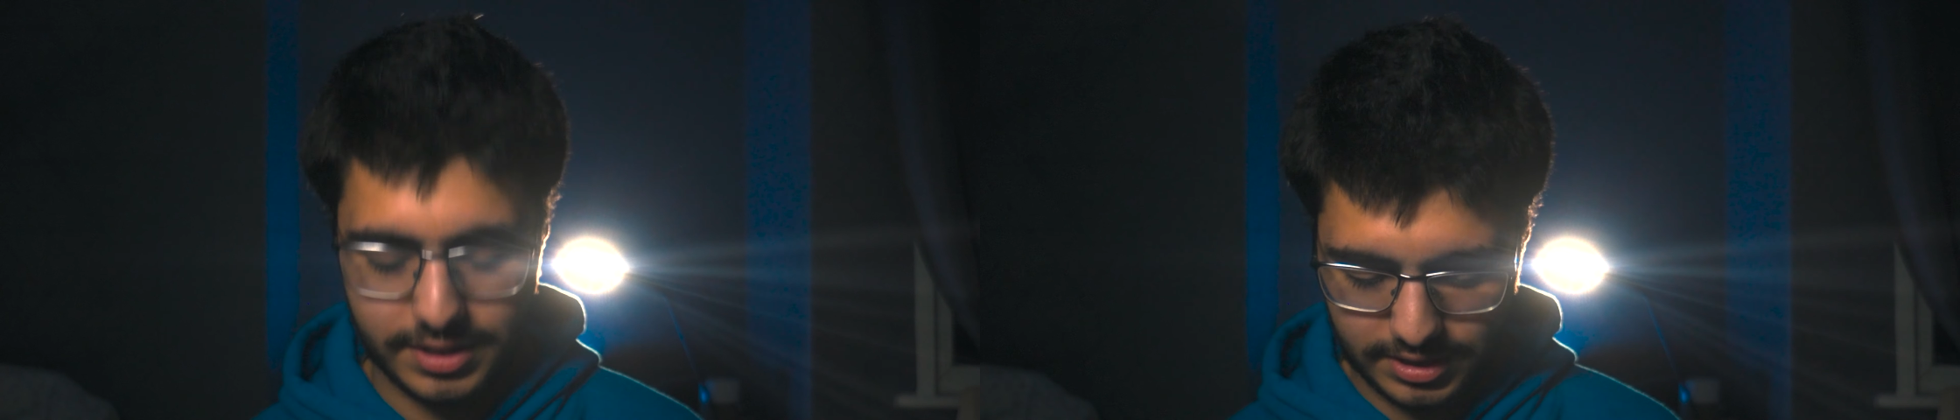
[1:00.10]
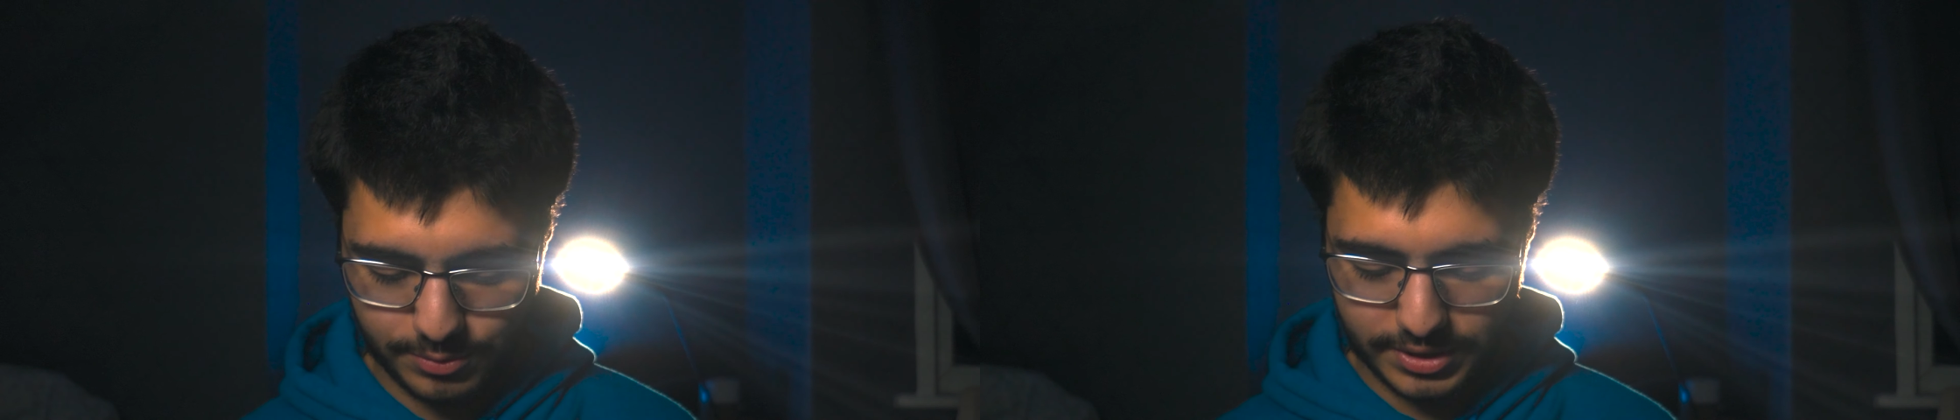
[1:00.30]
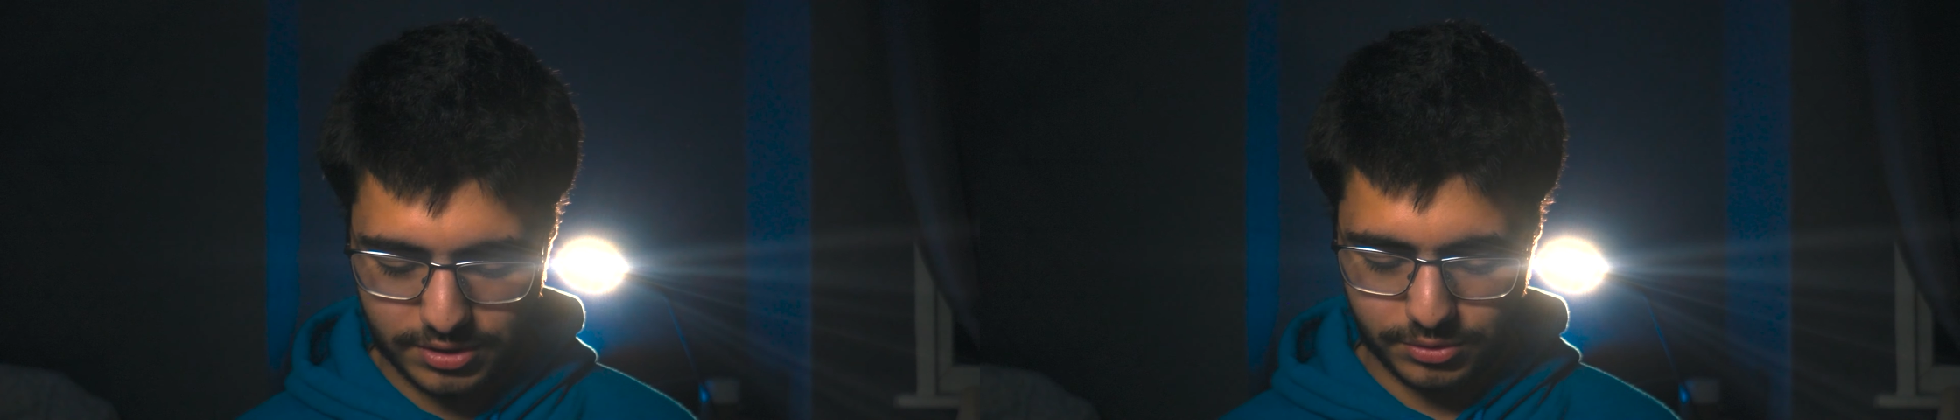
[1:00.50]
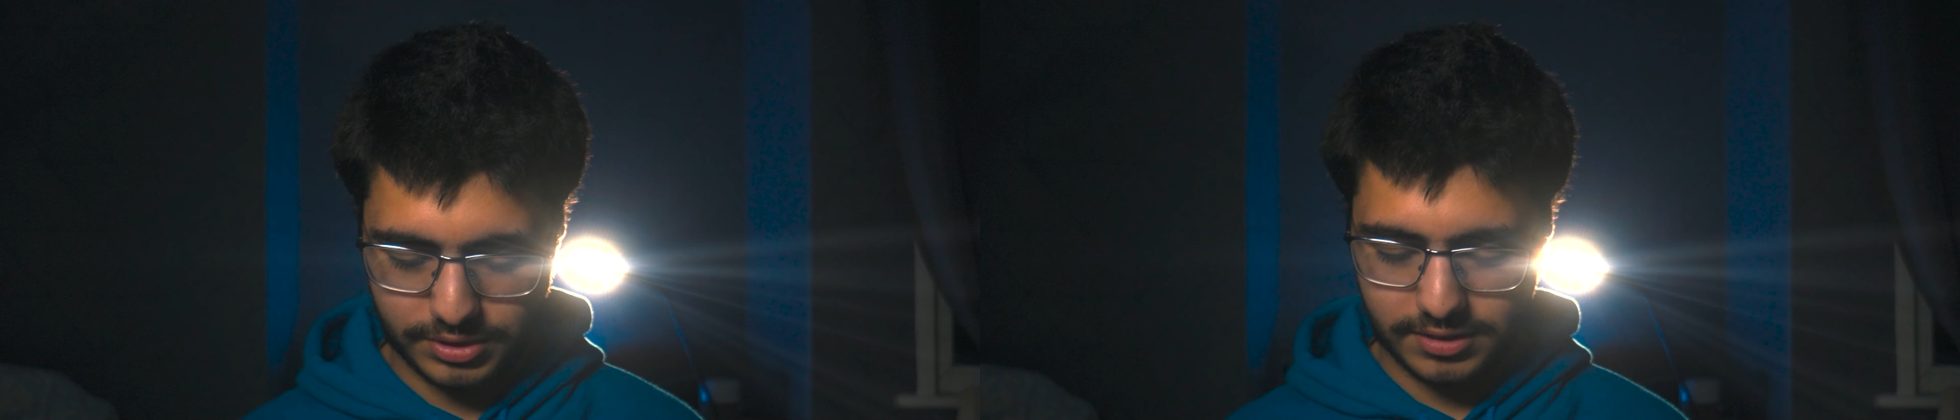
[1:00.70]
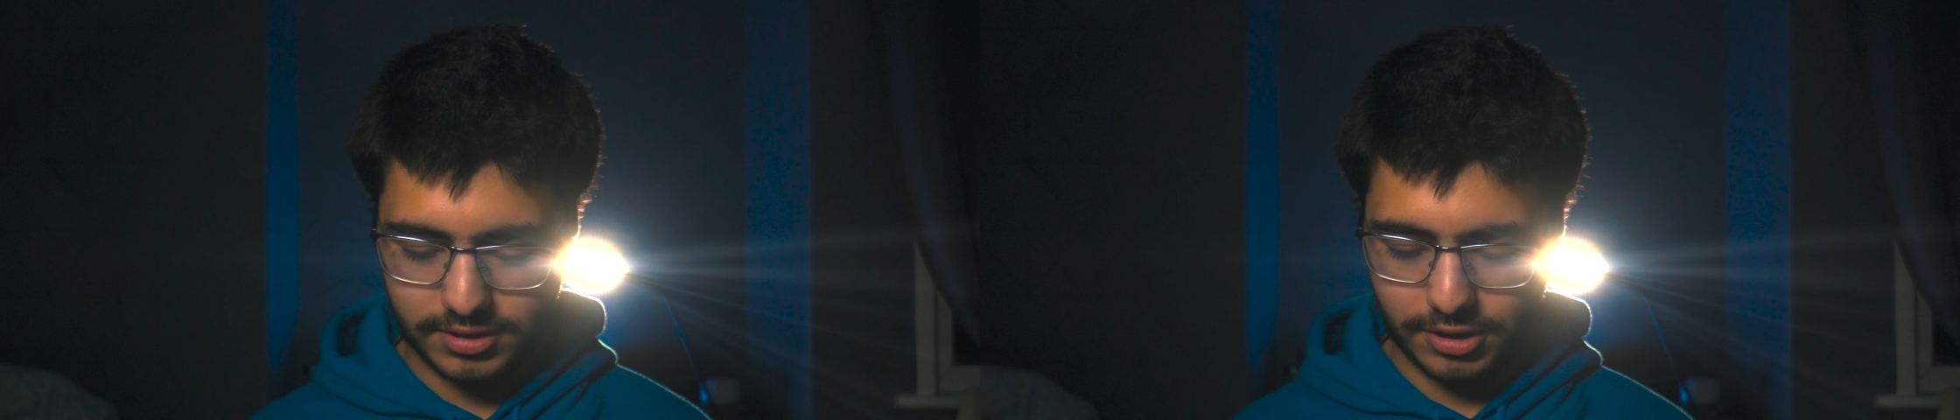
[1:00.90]
than the original
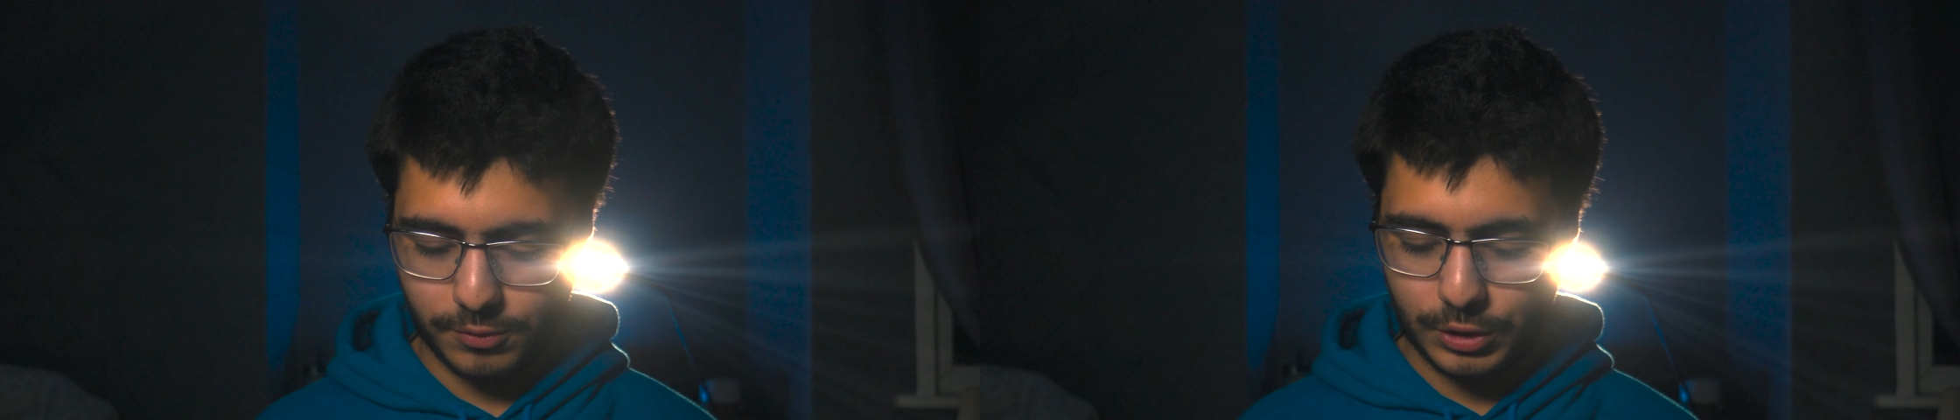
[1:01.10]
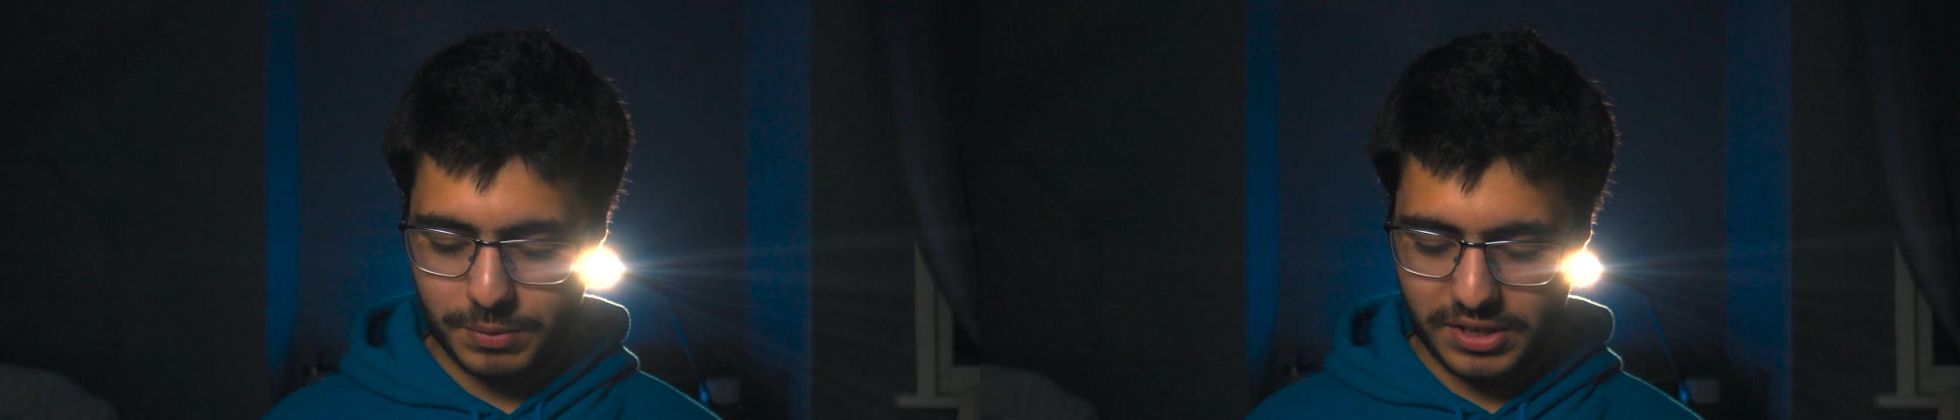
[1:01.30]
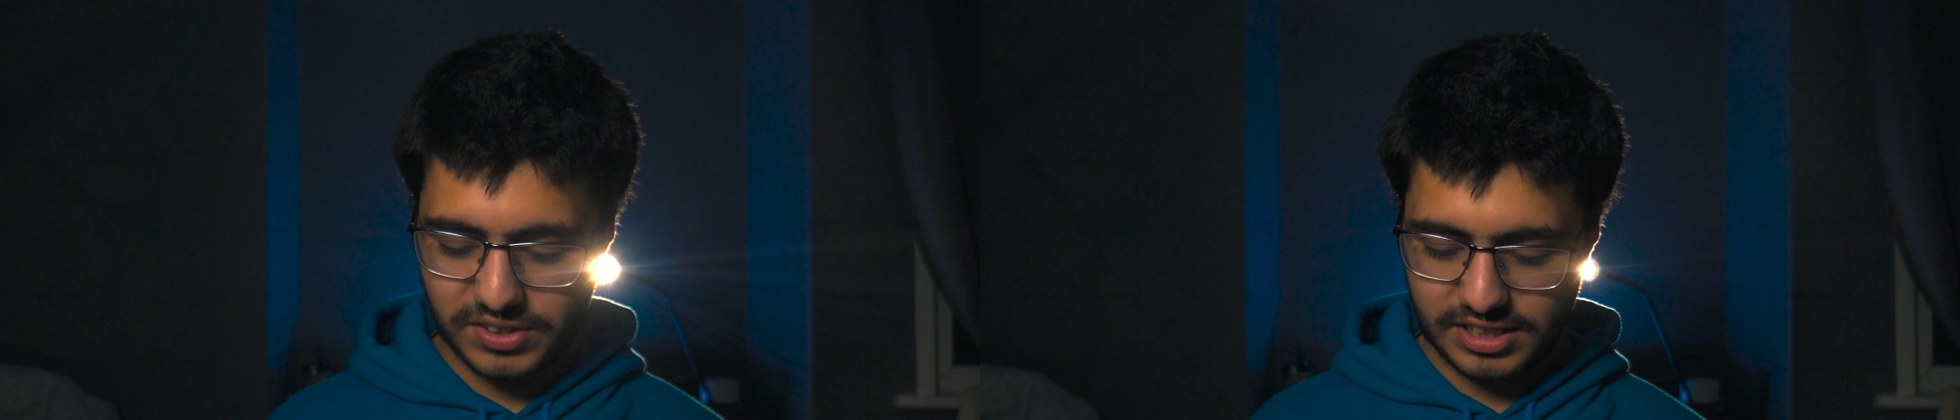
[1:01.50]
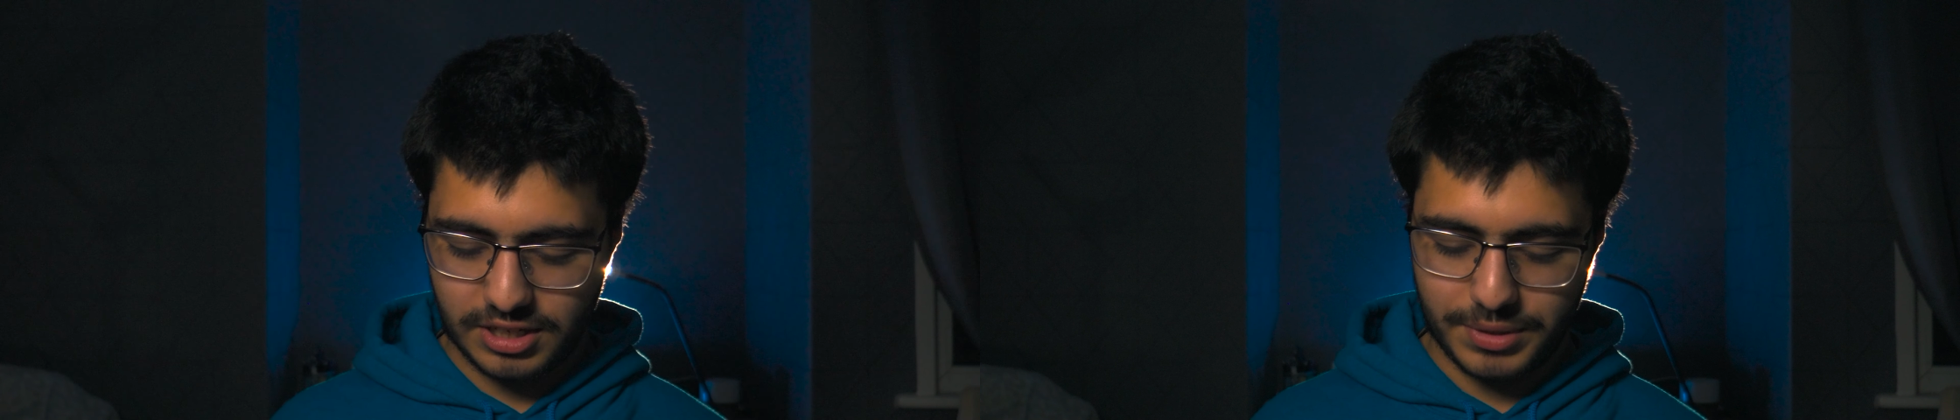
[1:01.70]
sensor, which basically